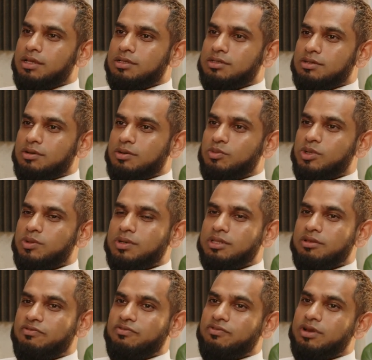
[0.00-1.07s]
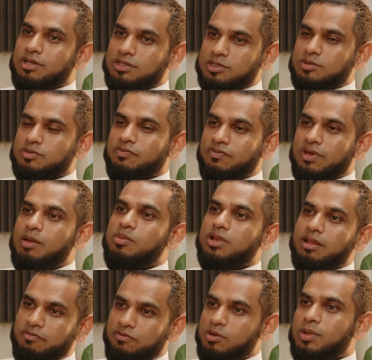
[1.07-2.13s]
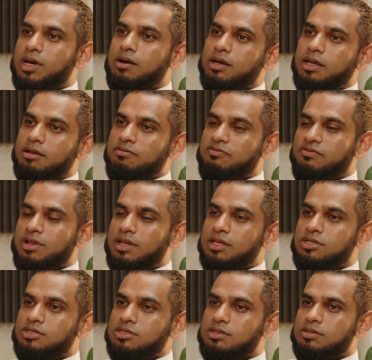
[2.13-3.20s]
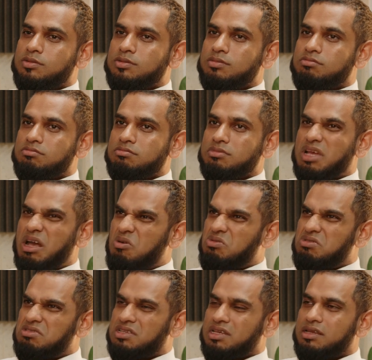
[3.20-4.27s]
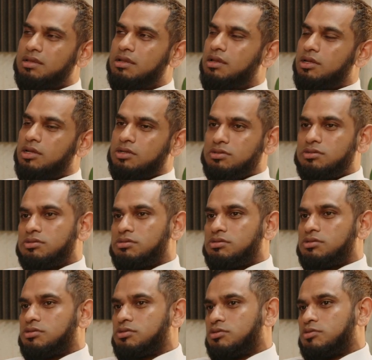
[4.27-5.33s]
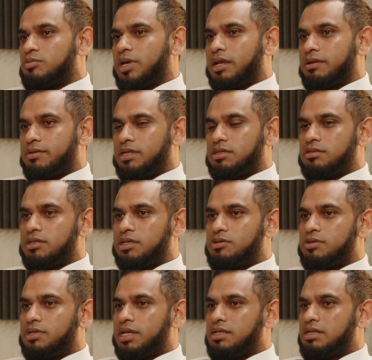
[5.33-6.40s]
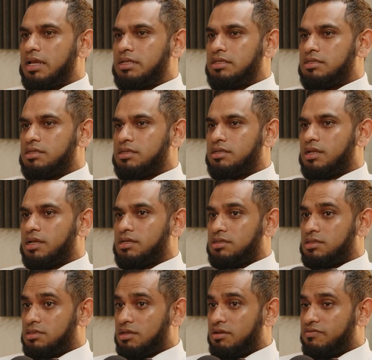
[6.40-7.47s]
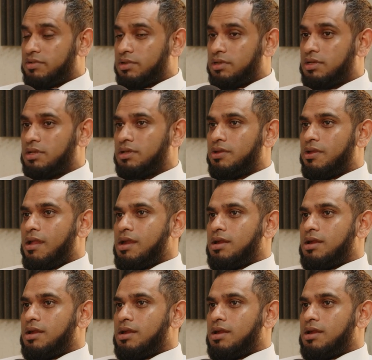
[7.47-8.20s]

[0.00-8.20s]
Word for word: So we were the first family from our kind of village, I would say, to, to migrate to the UK in 1997.